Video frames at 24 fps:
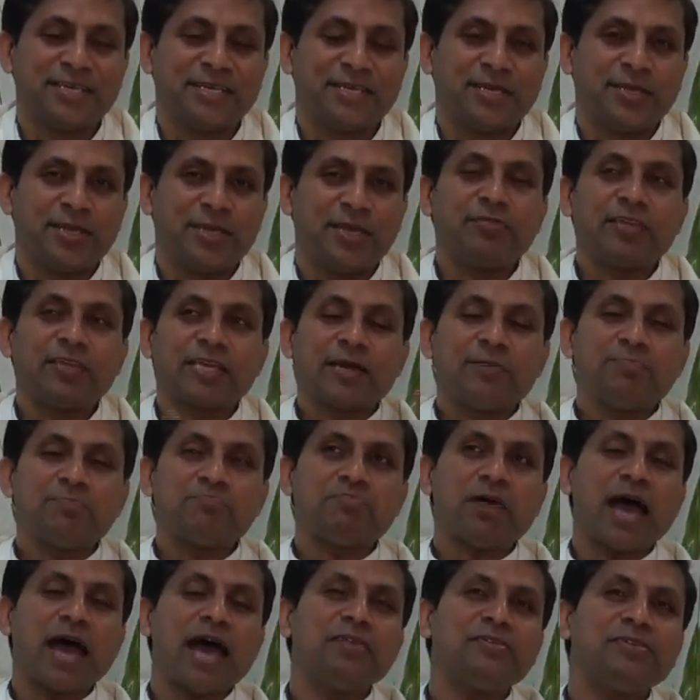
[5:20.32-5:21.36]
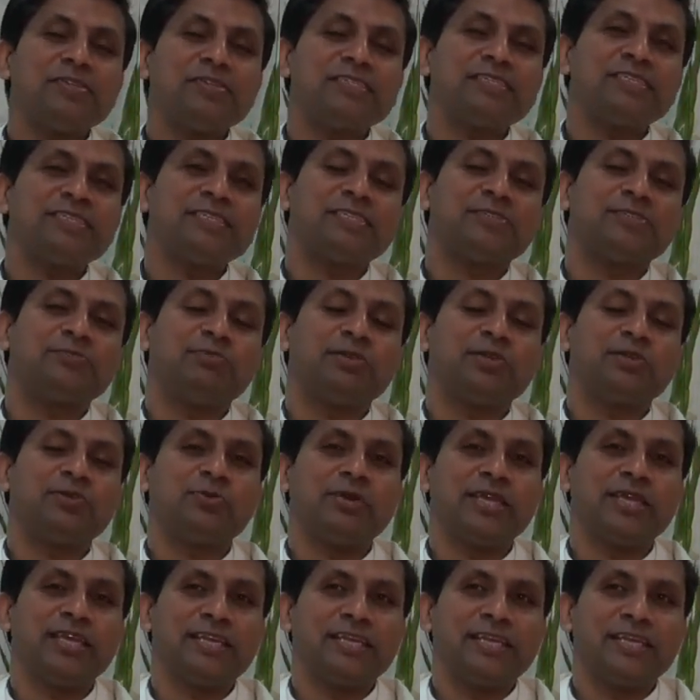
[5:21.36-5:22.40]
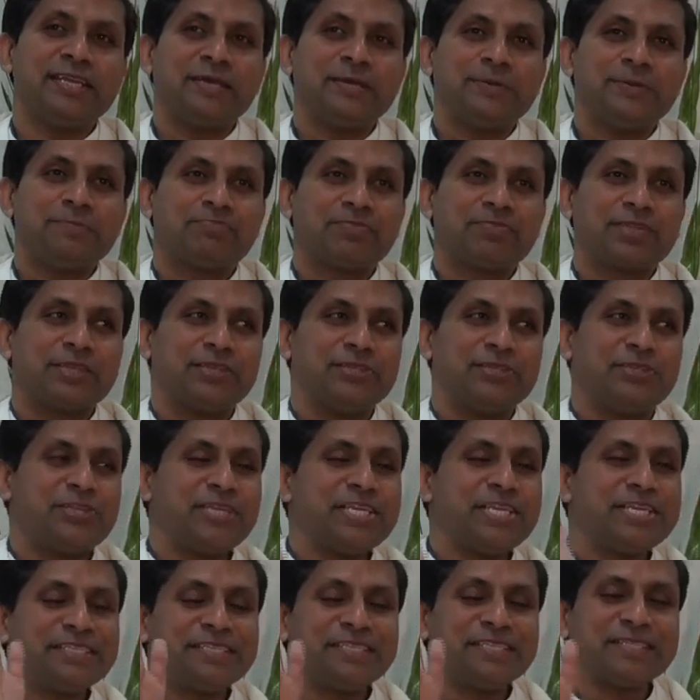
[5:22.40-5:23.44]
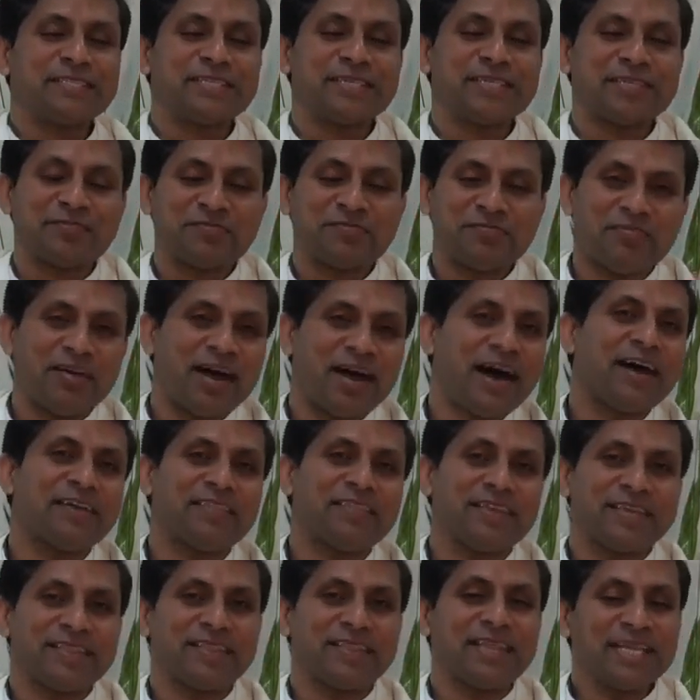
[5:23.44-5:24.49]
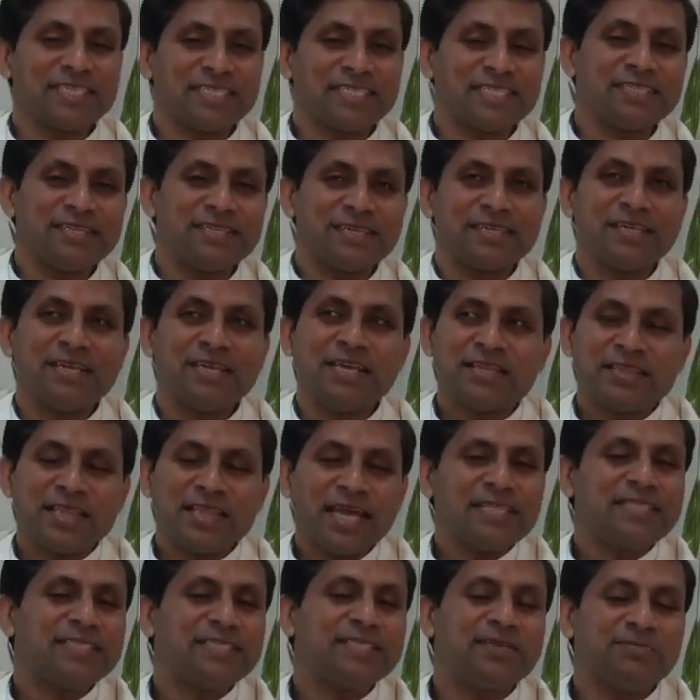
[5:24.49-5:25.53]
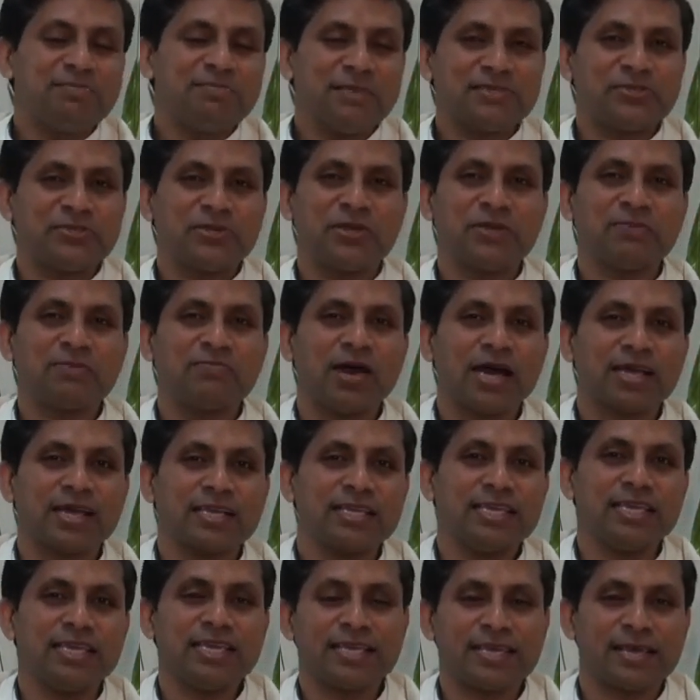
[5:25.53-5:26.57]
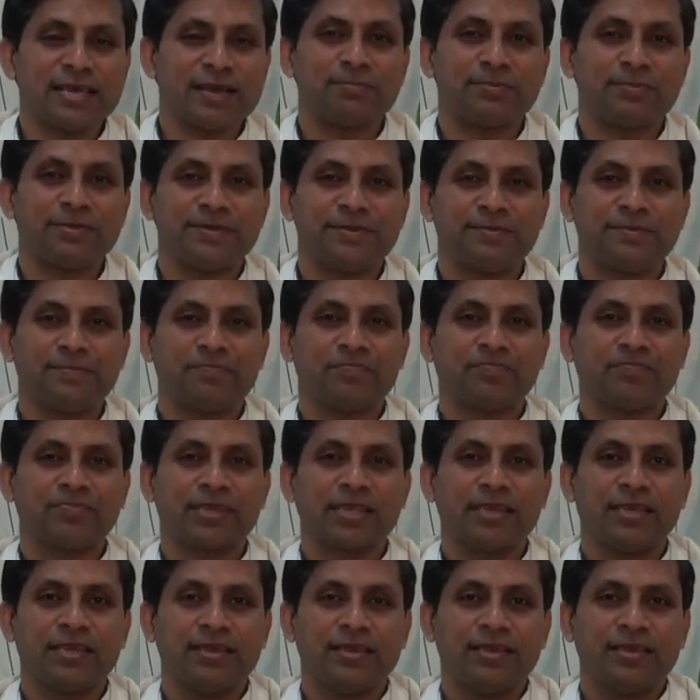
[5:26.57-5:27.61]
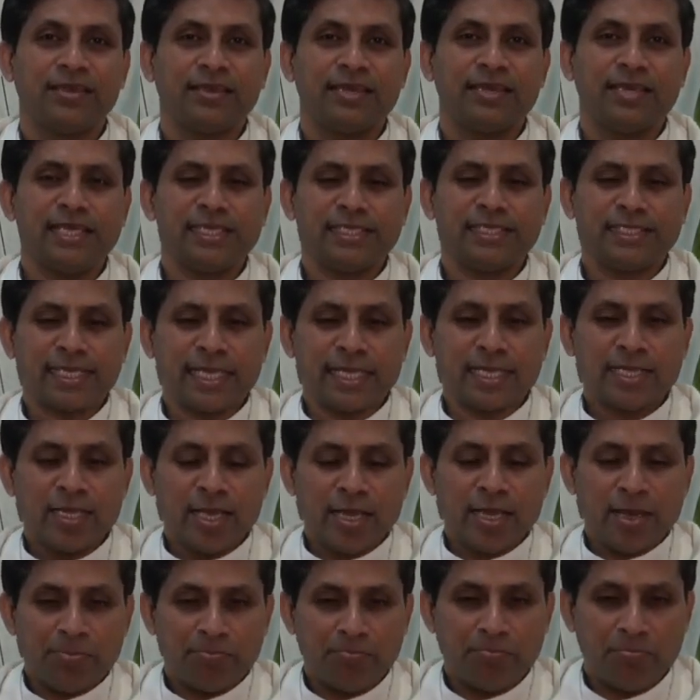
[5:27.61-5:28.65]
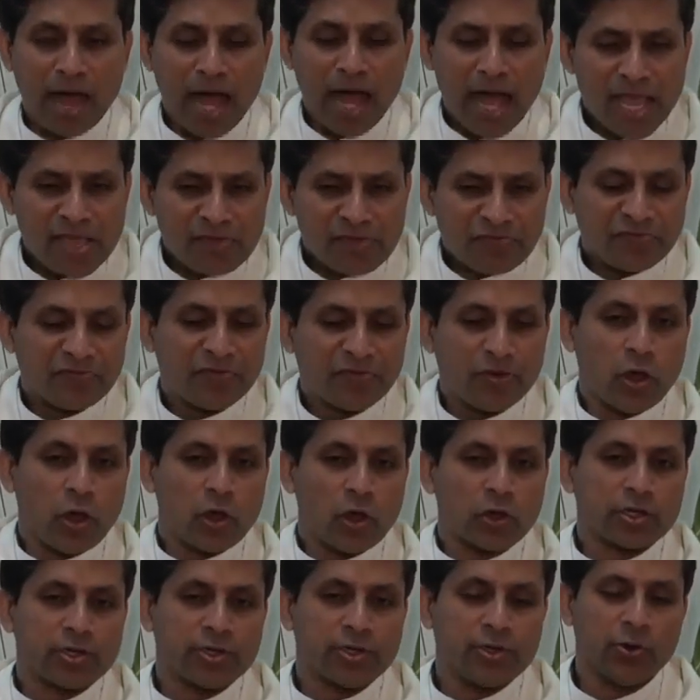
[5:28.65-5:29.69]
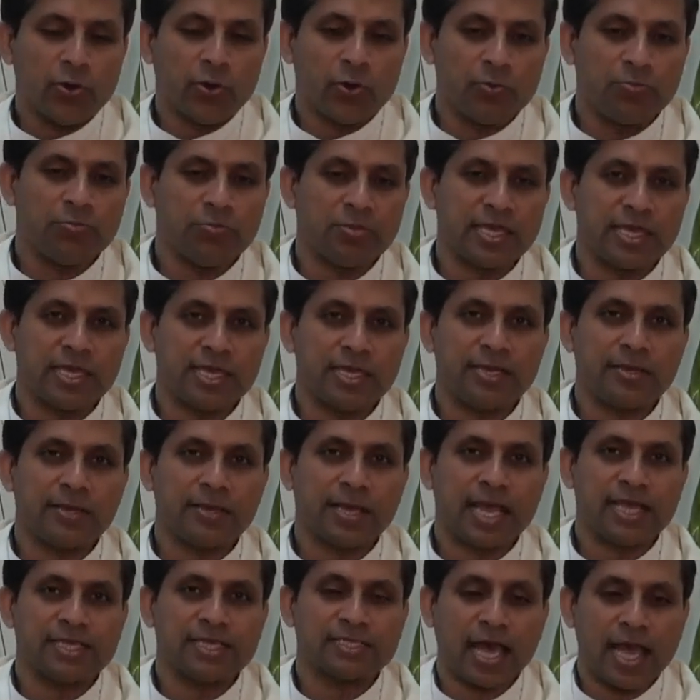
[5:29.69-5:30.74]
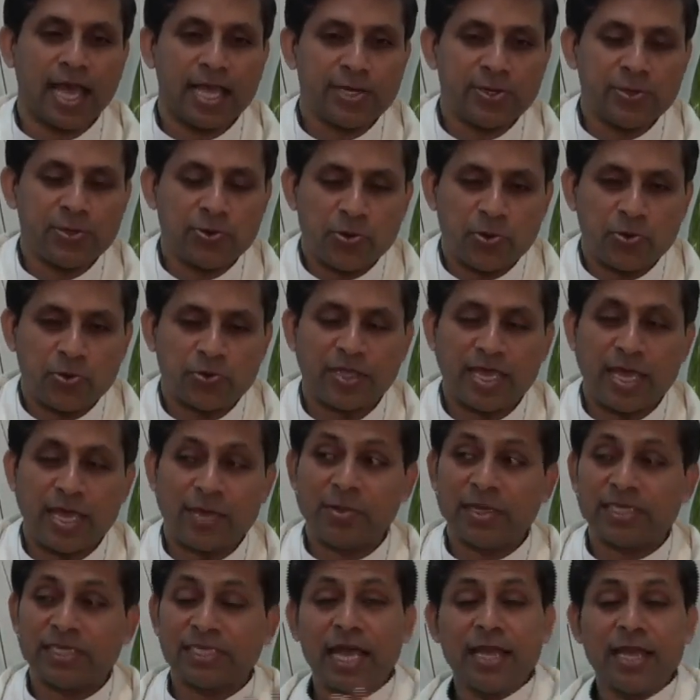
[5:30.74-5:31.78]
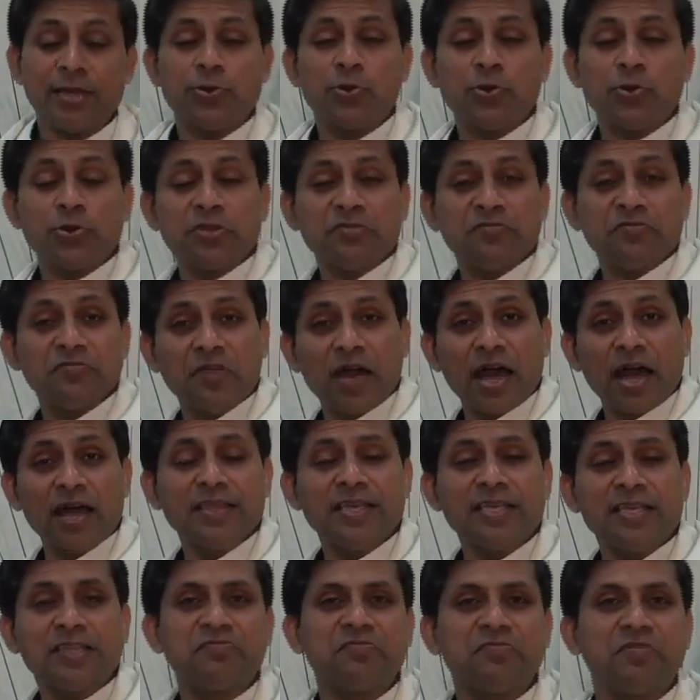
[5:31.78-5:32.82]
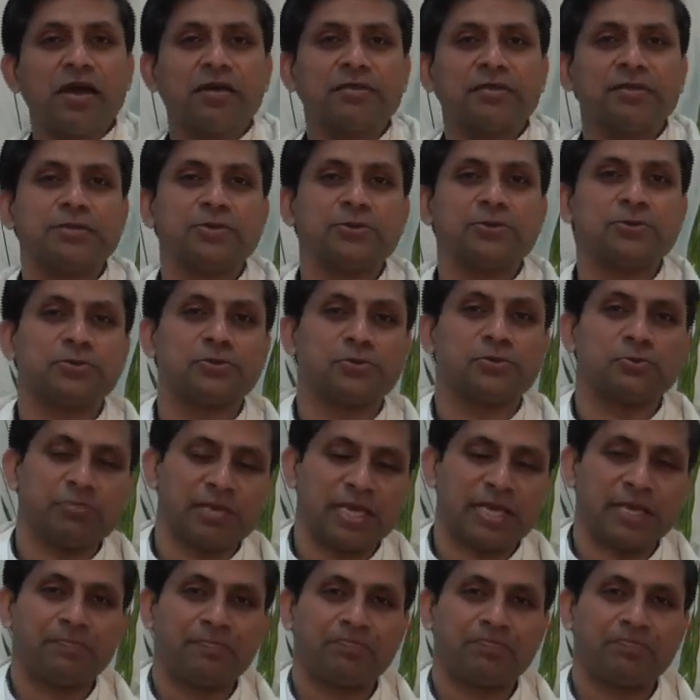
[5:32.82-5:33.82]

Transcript: If the comparison is between Jesus and the Father, and that's the, that's the measuring mark he kept. He said, my flock know me as I know them, as I know the Father and the Father knows me.